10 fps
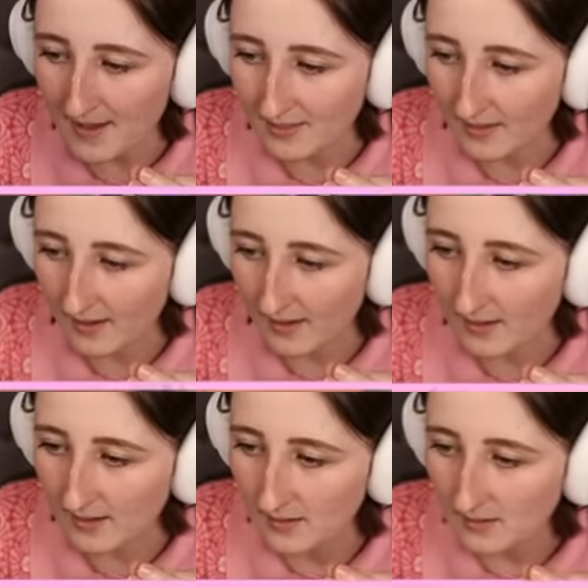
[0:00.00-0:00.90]

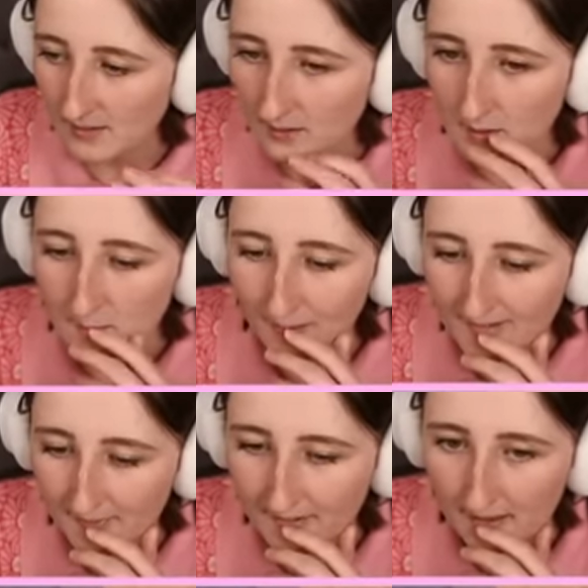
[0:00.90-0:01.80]
the
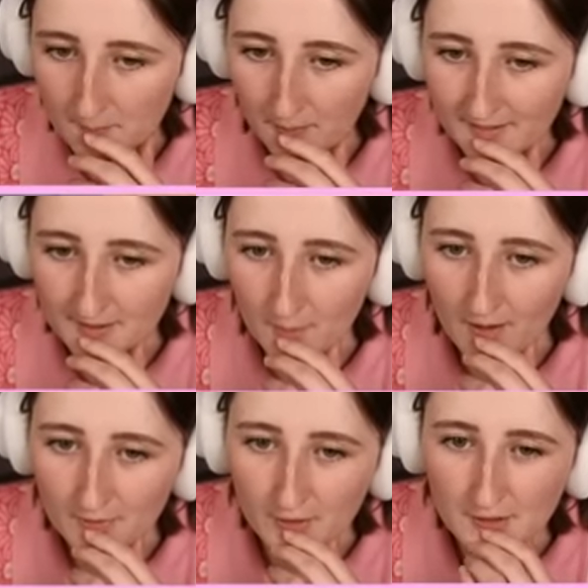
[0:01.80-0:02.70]
pleasantly unpleasant
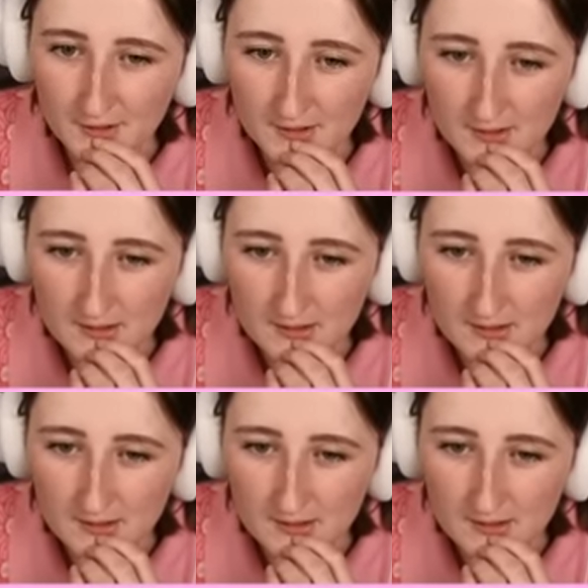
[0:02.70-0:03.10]
waffles.